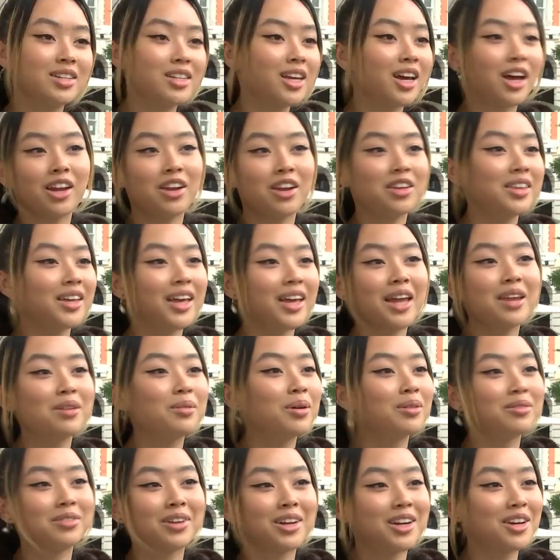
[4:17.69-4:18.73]
I don't think
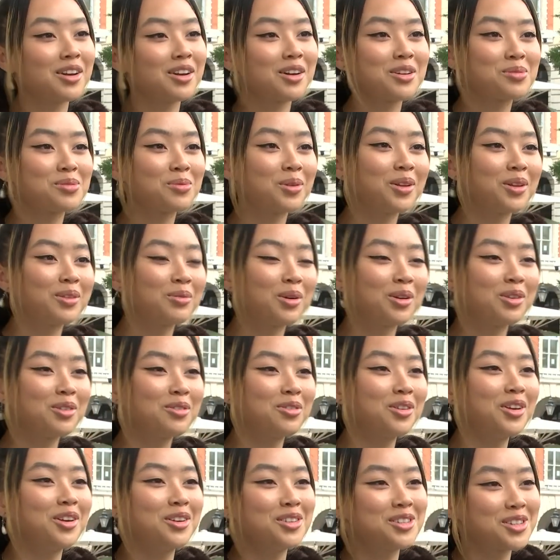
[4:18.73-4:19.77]
anyone really knows what the
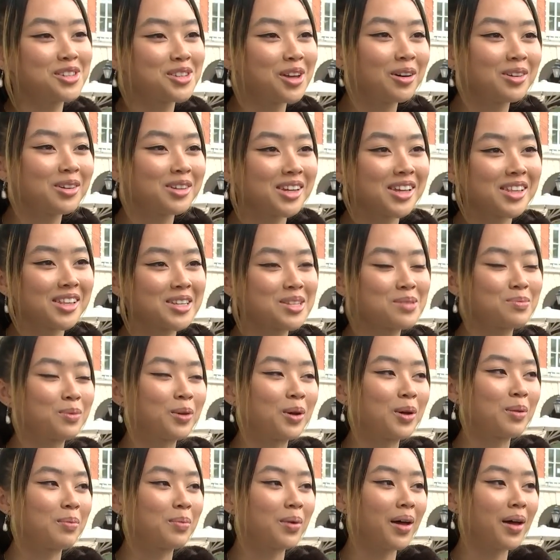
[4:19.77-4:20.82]
future's holding at this
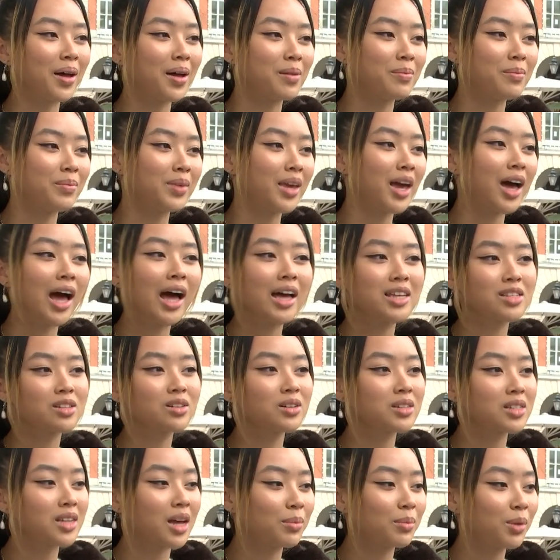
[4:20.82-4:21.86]
point, but yeah, as long
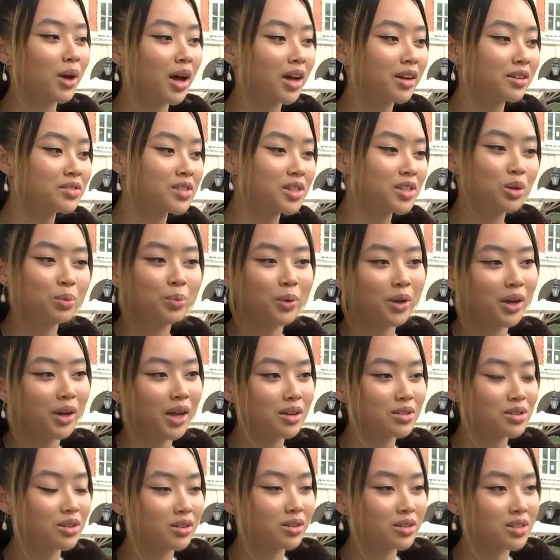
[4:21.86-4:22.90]
as I'm kind of still putting out
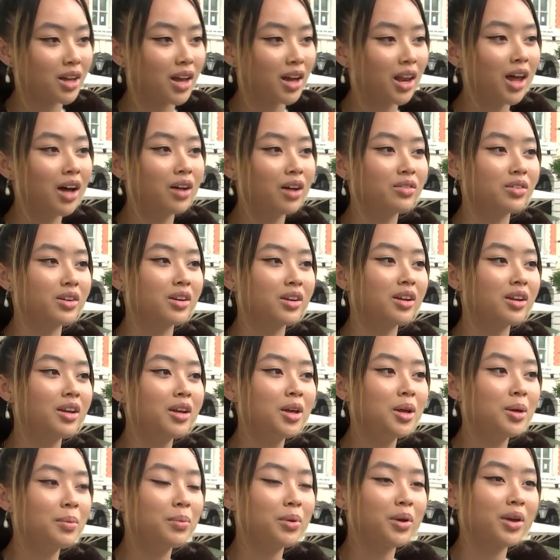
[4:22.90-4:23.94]
songs that I love and
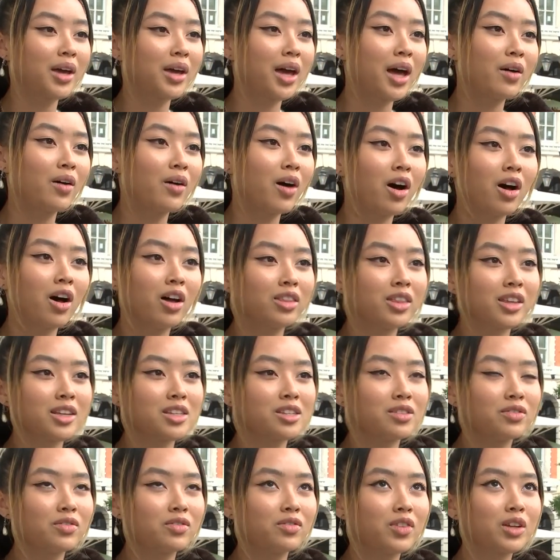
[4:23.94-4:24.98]
putting out art that
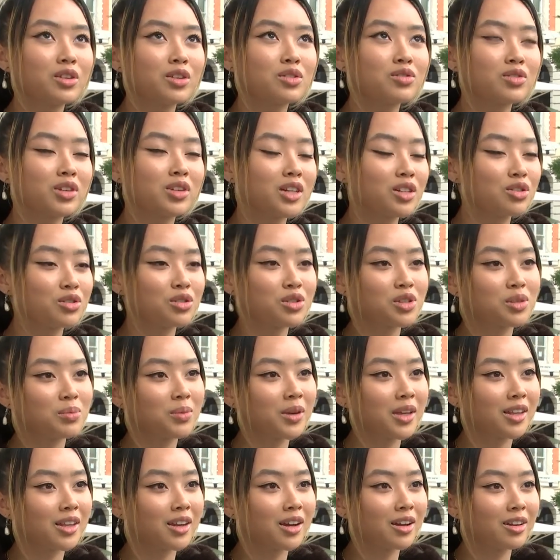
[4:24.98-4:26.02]
feels really true to me,
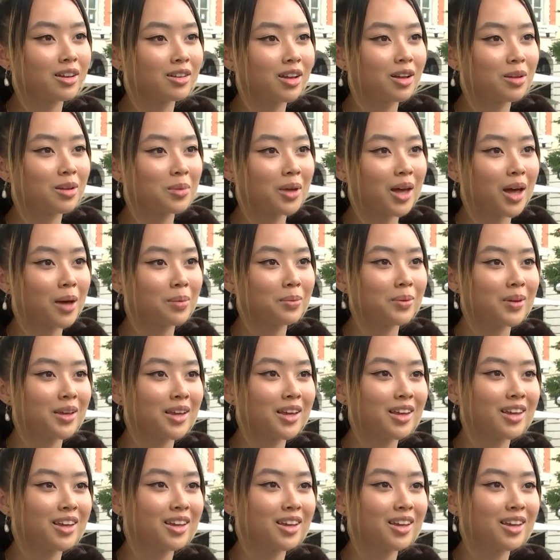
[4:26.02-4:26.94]
then I'll be happy.